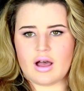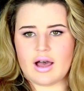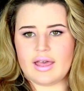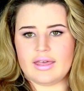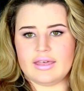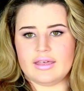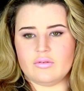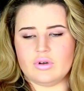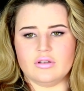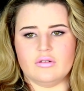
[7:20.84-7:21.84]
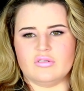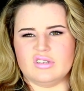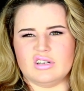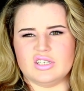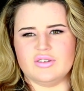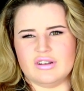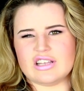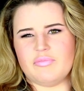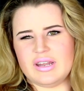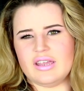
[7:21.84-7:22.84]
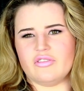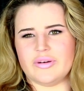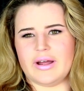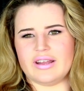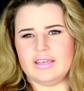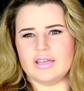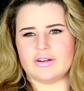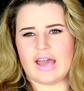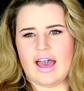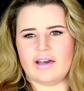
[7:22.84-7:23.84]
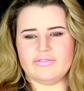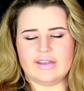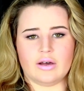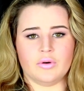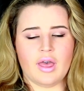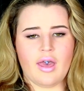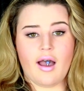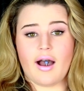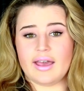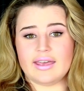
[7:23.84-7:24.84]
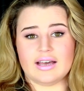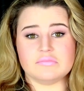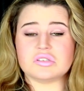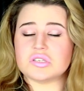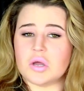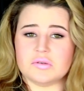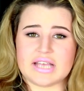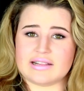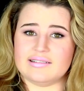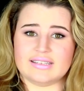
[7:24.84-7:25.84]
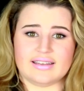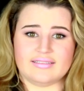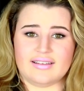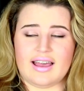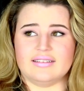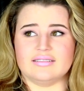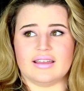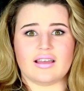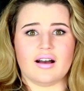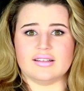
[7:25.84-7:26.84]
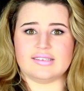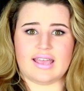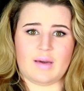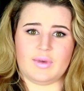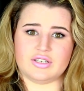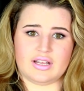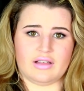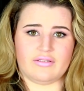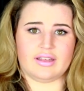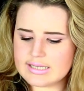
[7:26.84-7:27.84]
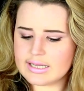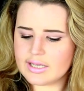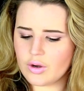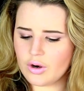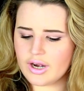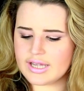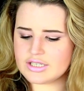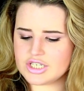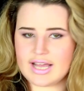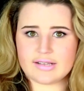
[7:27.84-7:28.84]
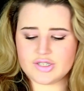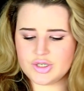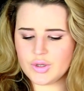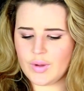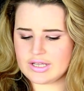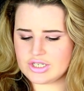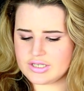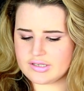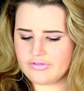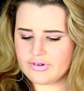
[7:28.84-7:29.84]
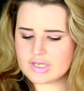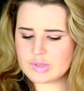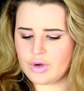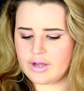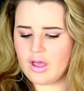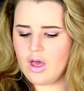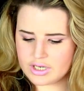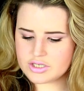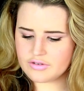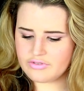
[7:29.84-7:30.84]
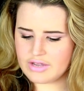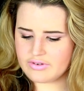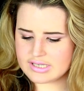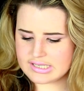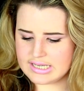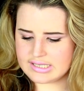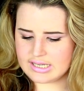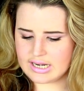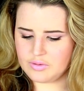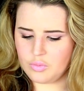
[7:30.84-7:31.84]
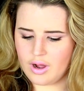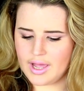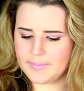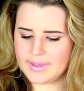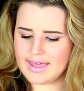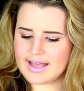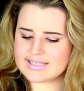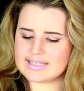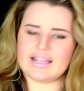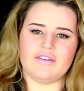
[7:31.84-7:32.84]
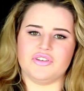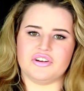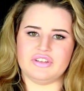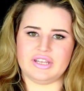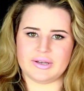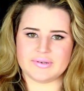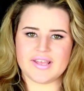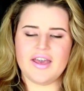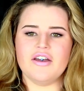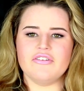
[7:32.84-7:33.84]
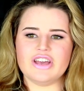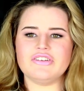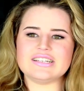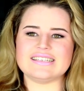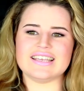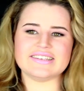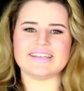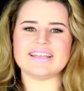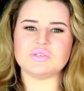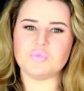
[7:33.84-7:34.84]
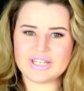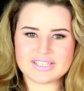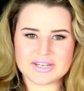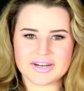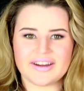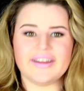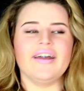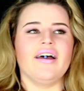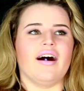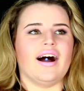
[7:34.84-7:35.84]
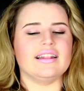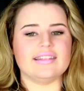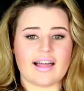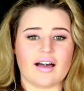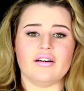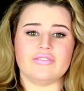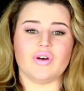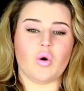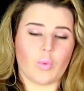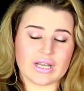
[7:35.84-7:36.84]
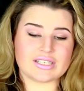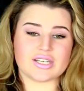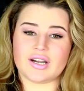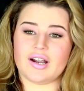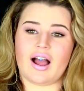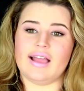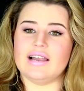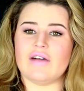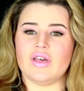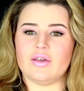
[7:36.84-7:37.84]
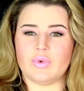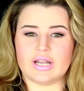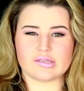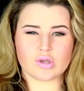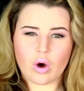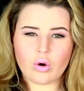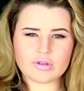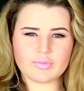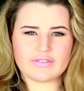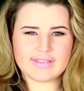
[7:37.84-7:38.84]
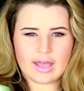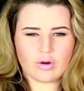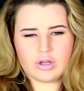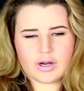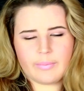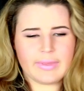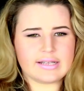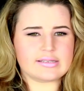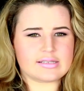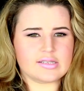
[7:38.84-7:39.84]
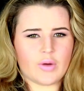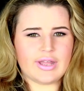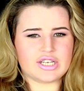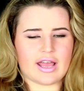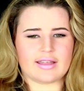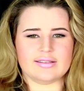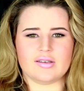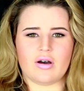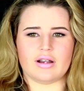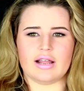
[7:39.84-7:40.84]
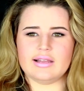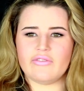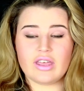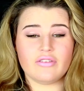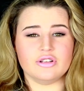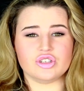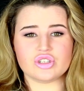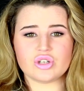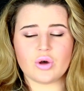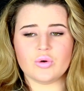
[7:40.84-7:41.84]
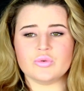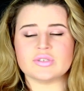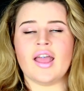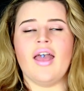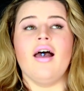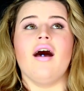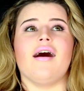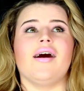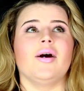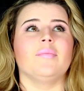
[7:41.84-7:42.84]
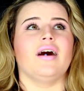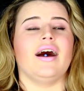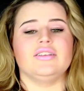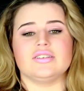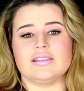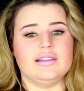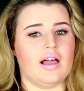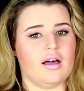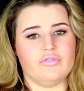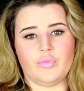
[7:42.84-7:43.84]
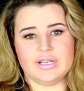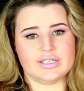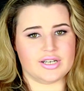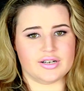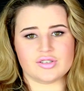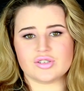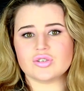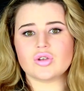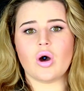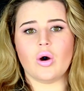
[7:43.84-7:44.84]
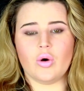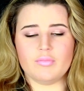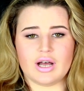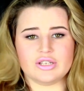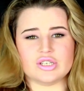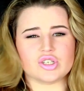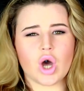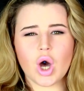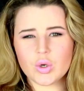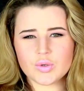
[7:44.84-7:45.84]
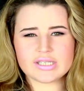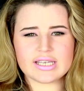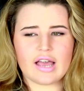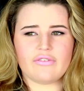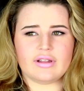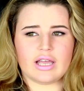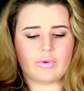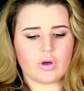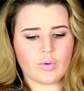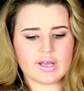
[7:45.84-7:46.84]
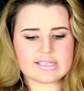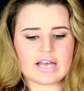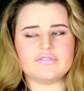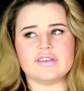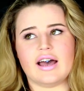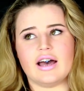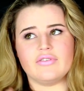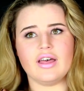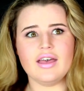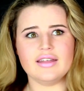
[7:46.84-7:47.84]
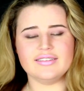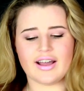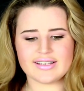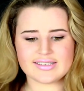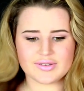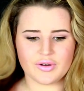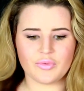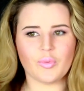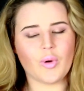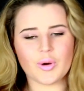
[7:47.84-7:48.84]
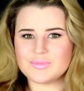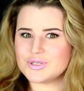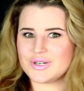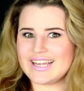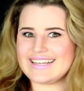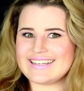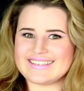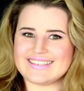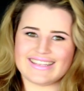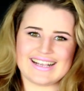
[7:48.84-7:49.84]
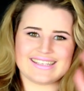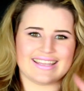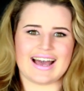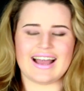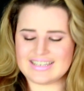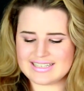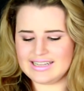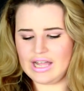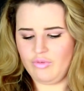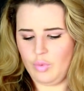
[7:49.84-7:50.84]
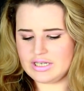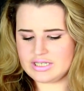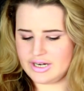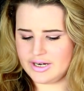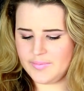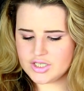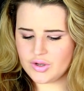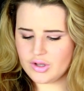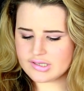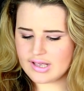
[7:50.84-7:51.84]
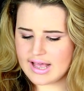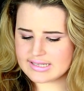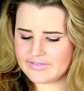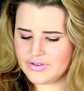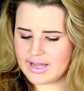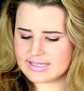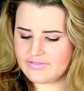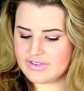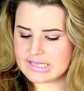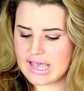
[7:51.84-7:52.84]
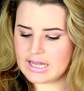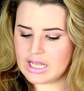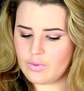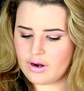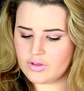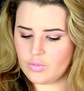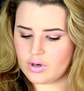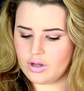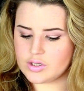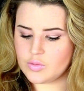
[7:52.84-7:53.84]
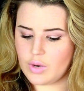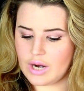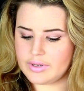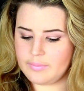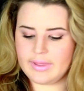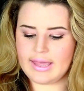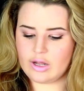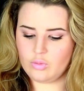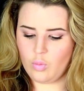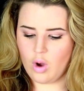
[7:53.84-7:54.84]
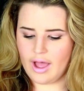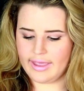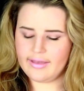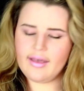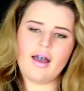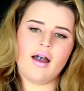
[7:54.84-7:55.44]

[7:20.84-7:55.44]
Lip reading: I've been here for about a year and a half now. I am so settled in, and I can't say how much I love it. Tilly Horan, she asked two questions. The first one, what is your favorite season and why? P.S. Love your videos. Favorite season is winter. I love winter. I love it when it's cold and we have to get all our big snowy jackets on. I love it if it snows. I just love winter so much. It's cozy. I feel like we always have to have nice sort of warm drinks and things like that. I just love winter. She also asked, if you had to visit anywhere in the world, where would it be and why?